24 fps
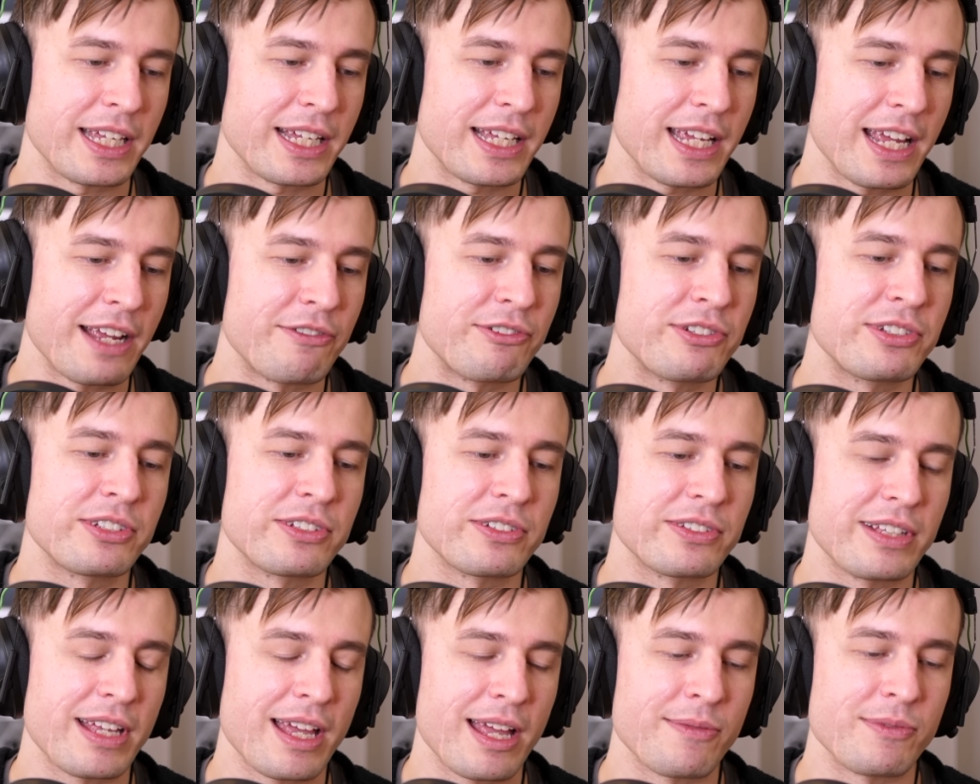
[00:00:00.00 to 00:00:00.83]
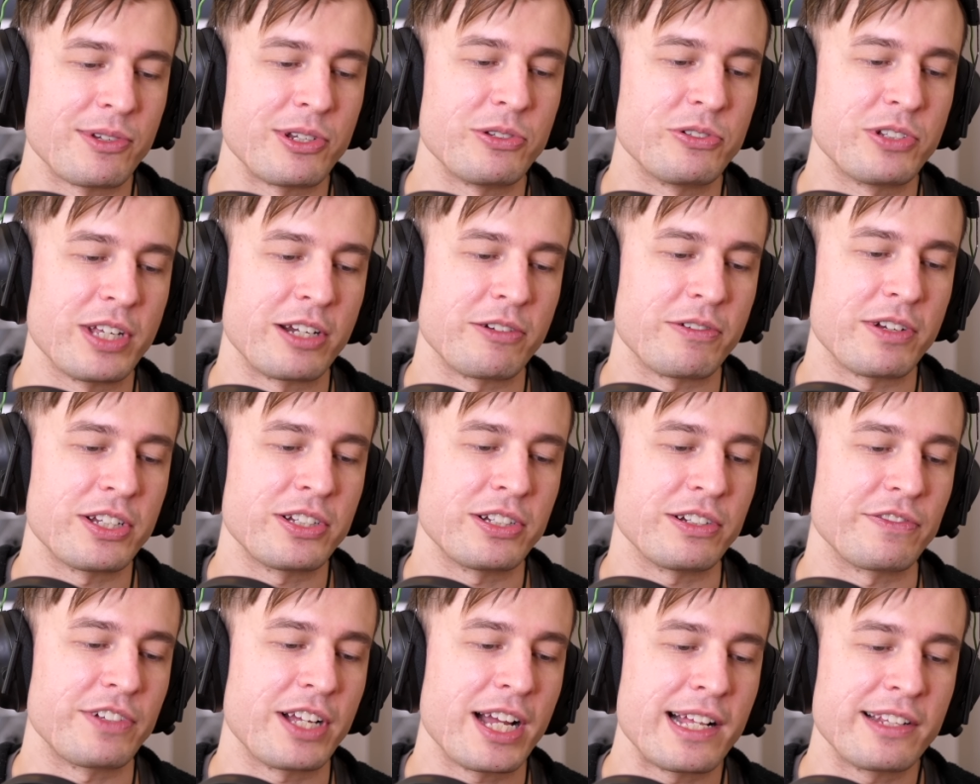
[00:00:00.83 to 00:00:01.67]
Like every single time a new
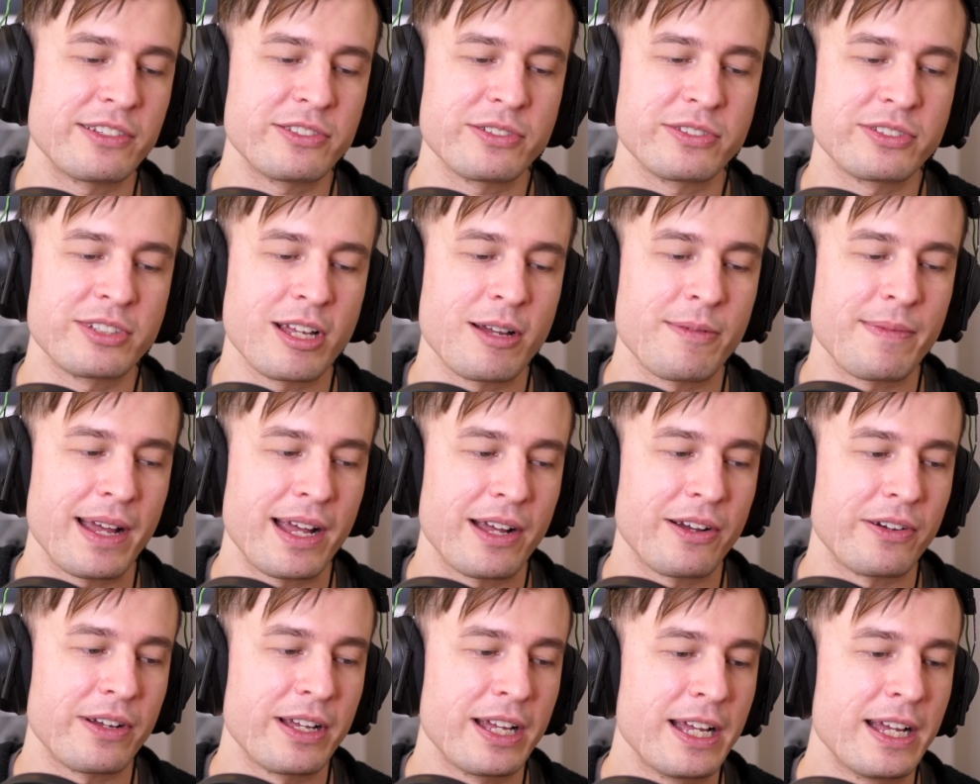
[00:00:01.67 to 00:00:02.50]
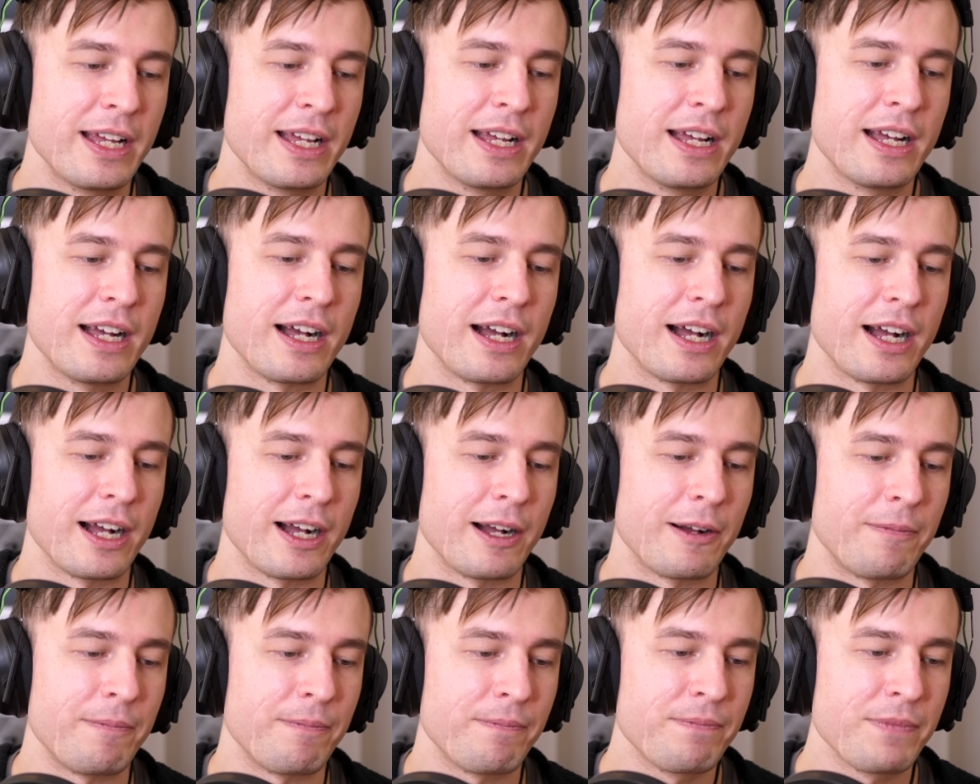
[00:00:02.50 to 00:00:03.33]
generation of consoles come out,
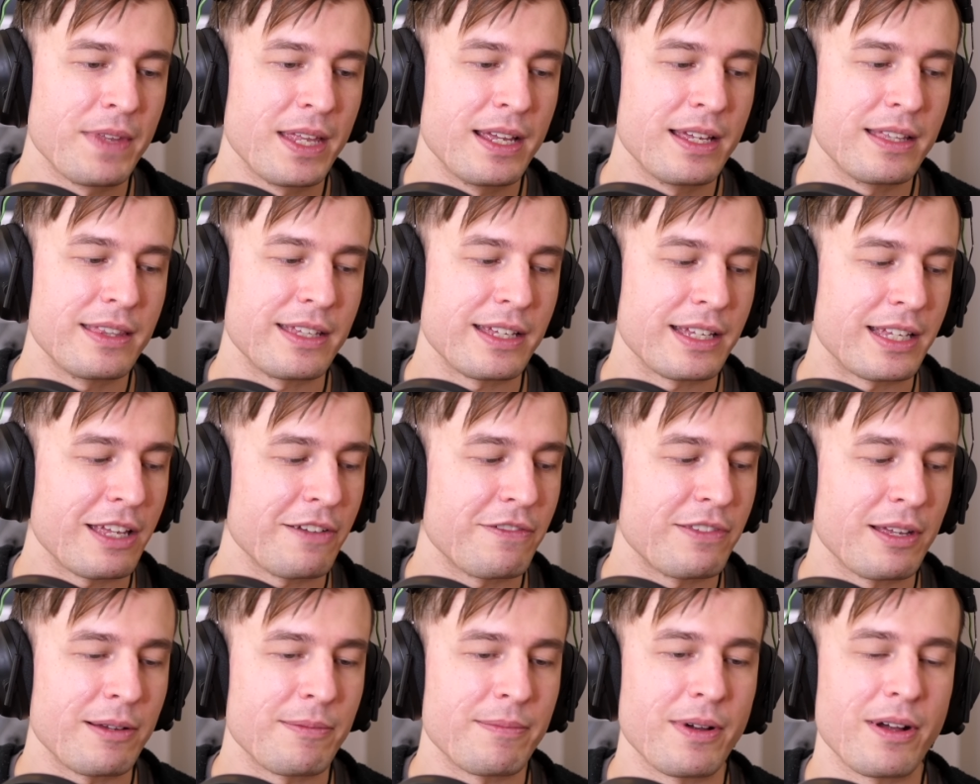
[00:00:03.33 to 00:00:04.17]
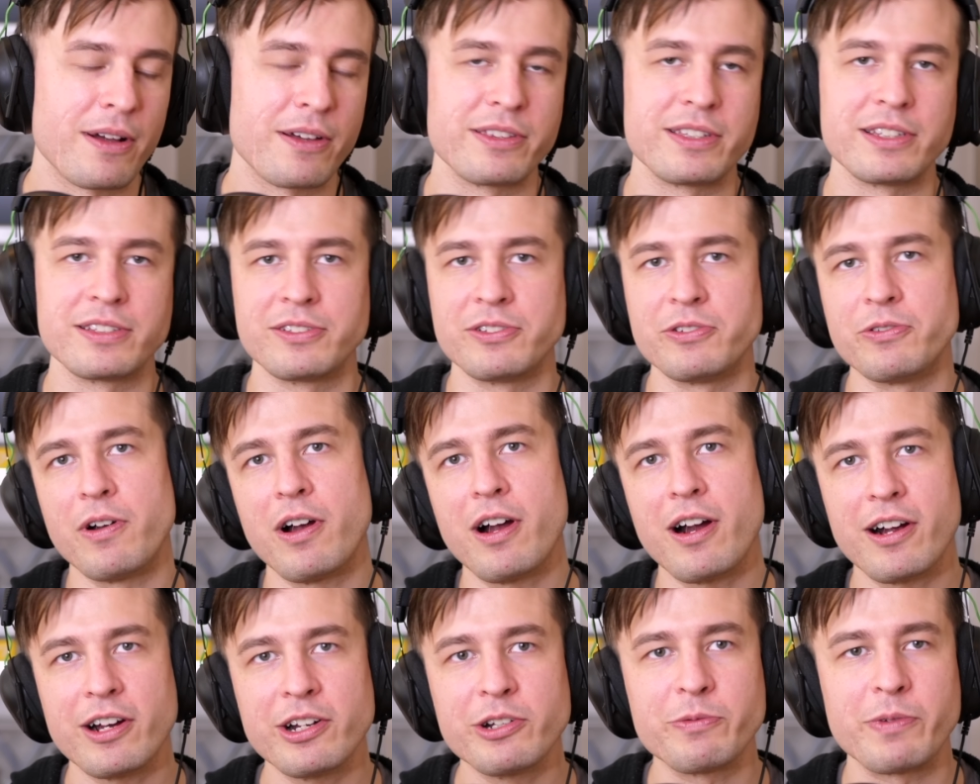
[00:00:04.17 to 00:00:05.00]
um, they give them all this new
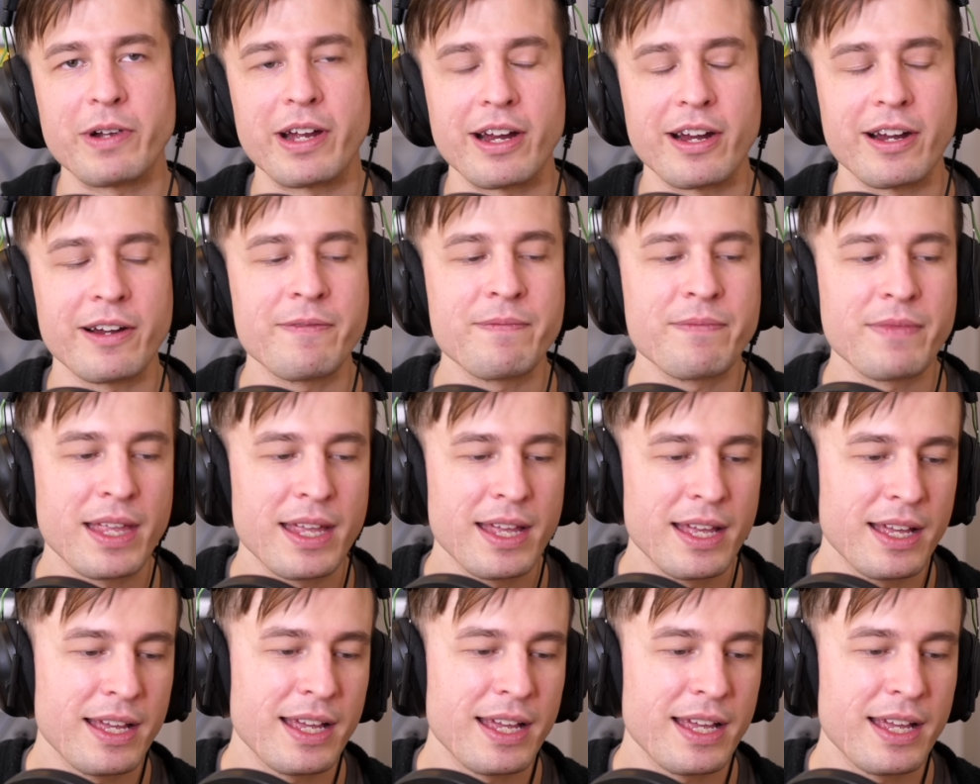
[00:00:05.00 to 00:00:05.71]
hardware.